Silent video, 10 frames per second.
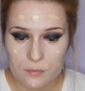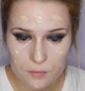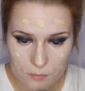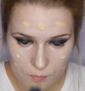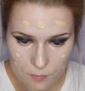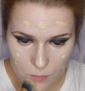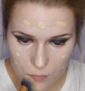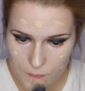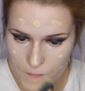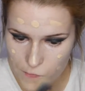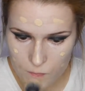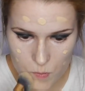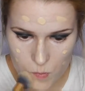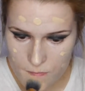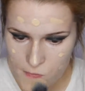And I'm actually
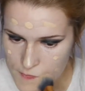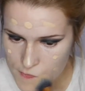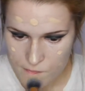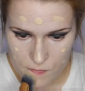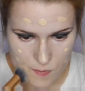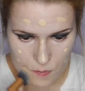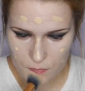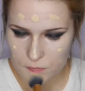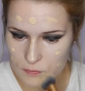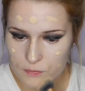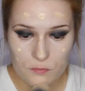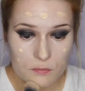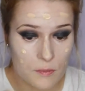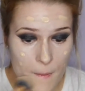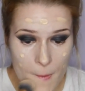putting a minimal amount.
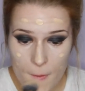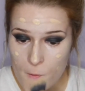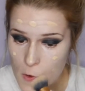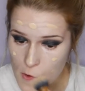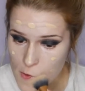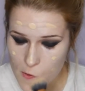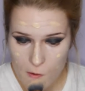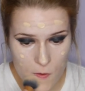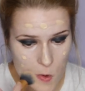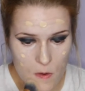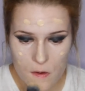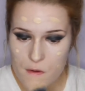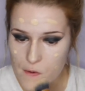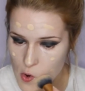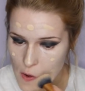I don't want to create like
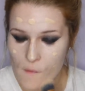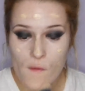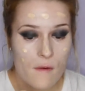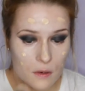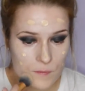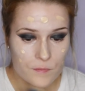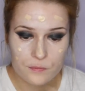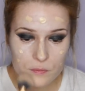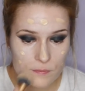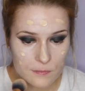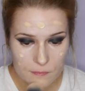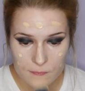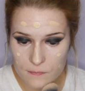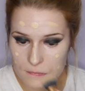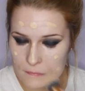a super full
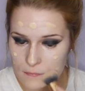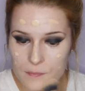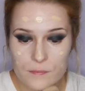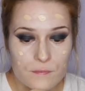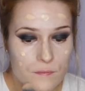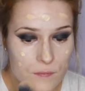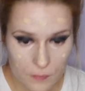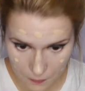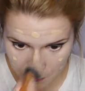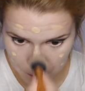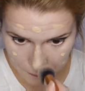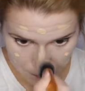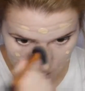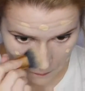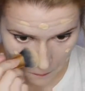coverage like I
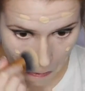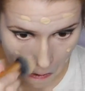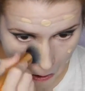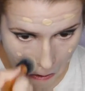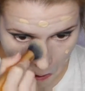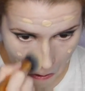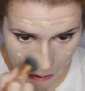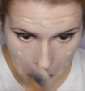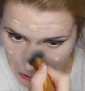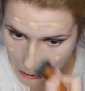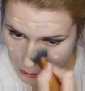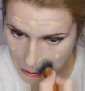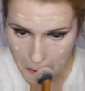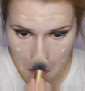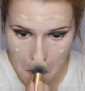normally do. I just want to
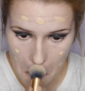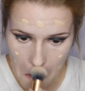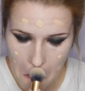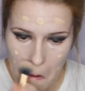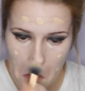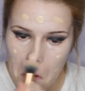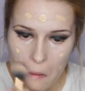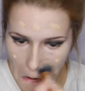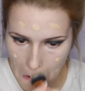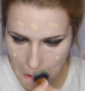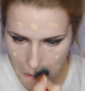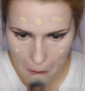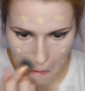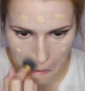keep it kind of light, a